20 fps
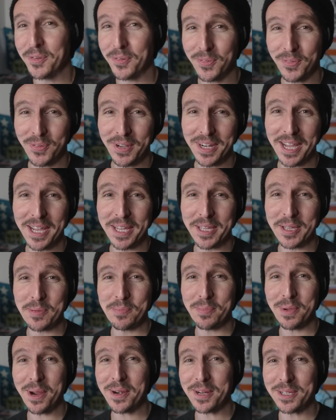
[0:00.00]
when I
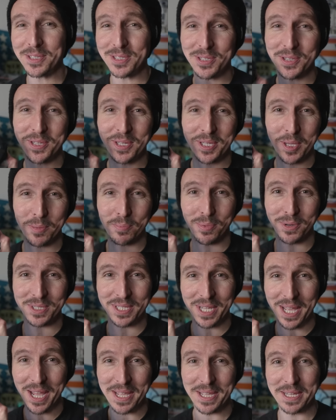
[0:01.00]
compared it to the
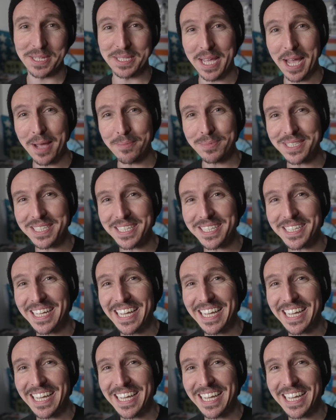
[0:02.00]
Kippertie adapter,